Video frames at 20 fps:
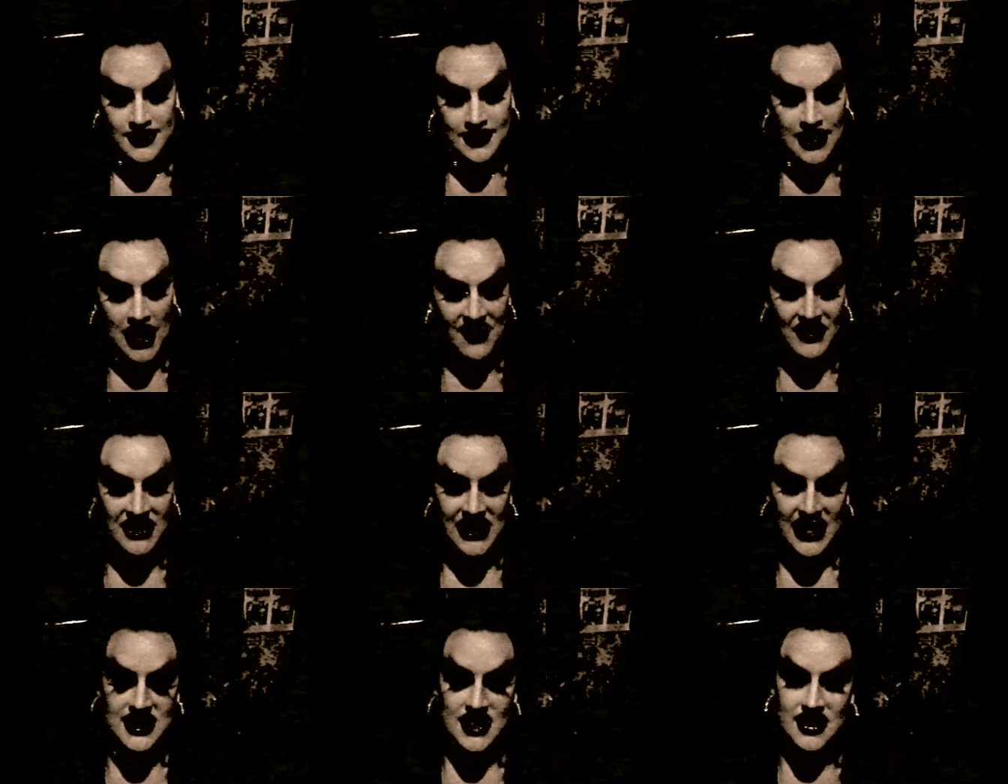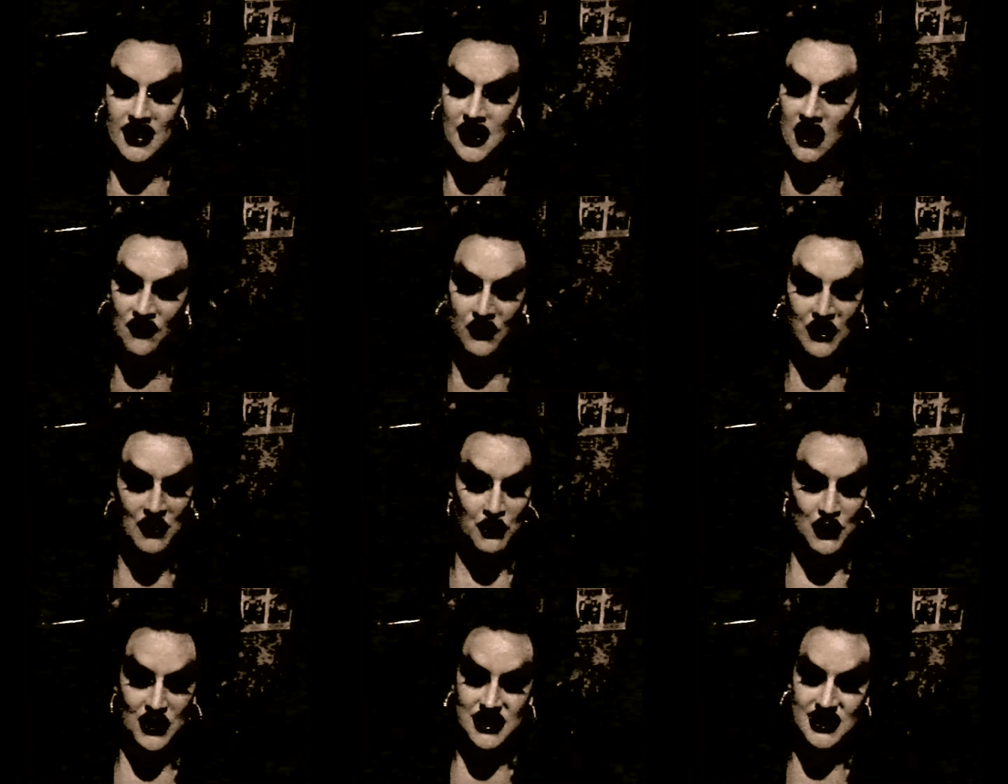Haven't they done enough
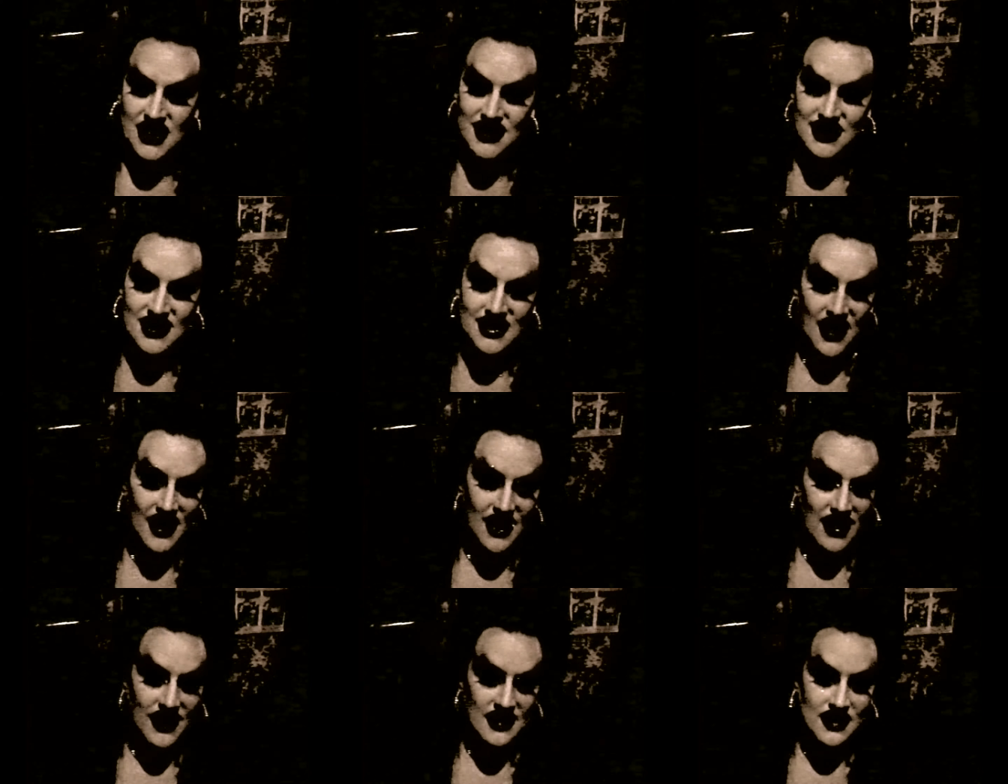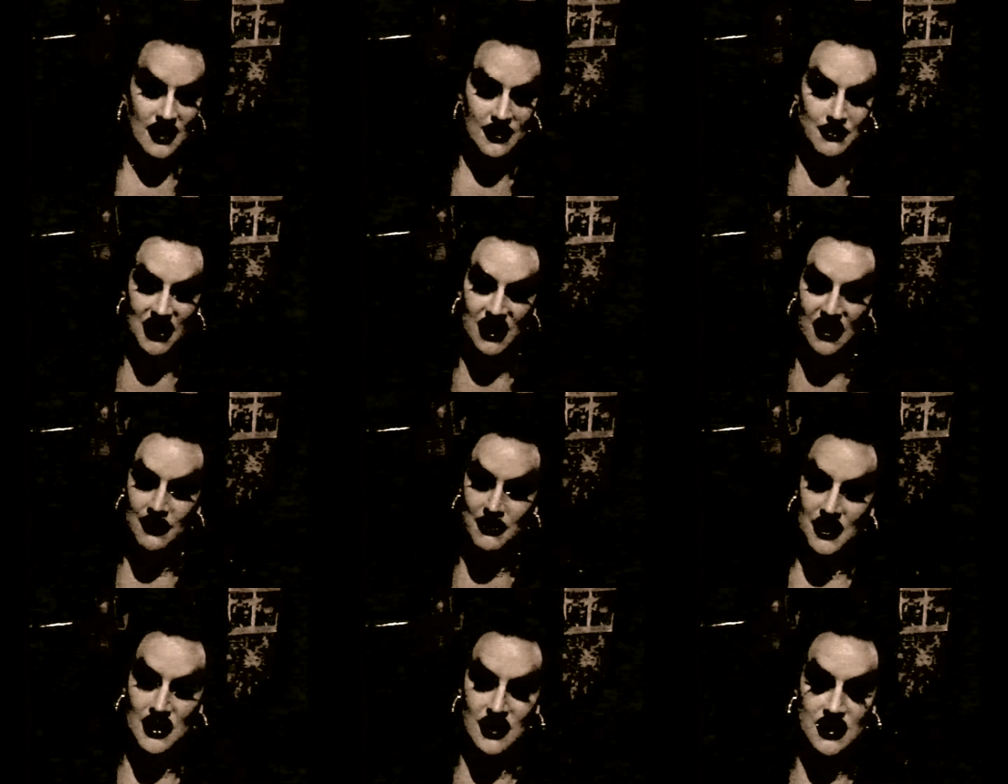with Princess Di? I mean,
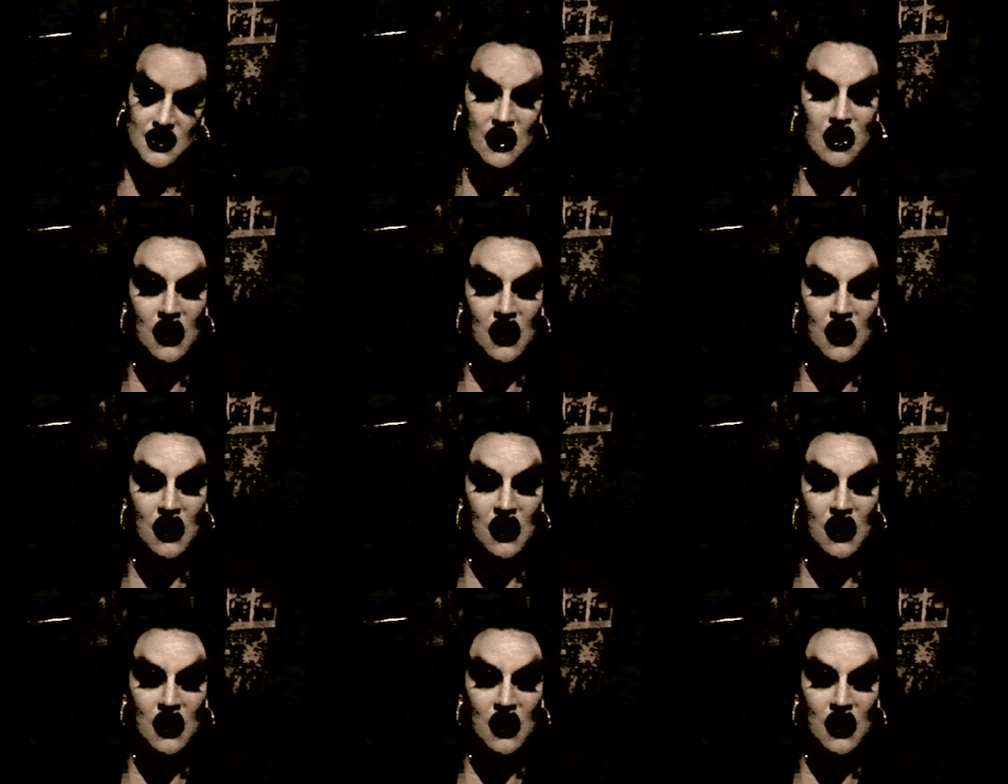come on.